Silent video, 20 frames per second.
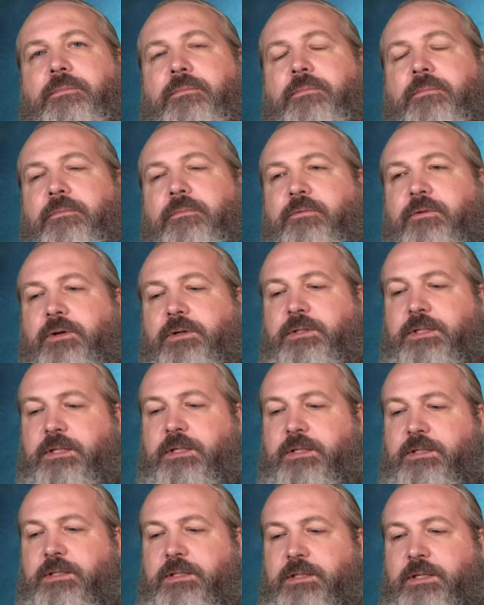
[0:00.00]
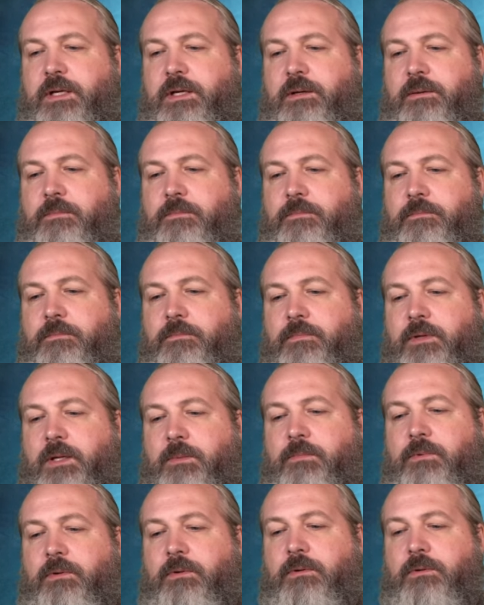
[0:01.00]
versus
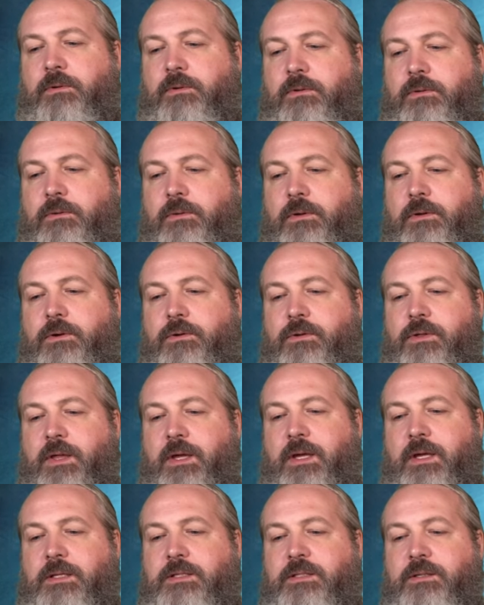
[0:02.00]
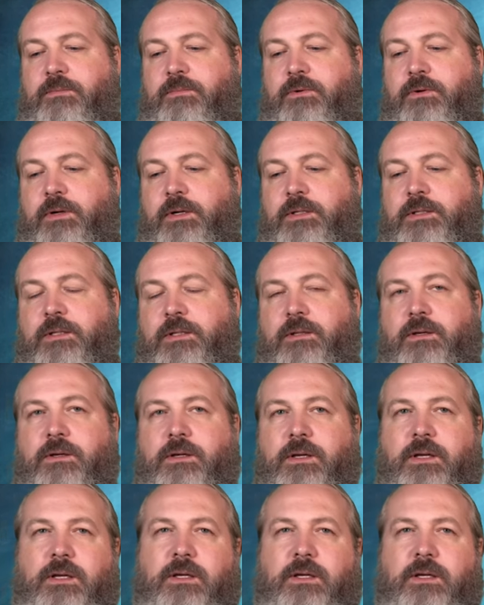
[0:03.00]
people who think it's important to look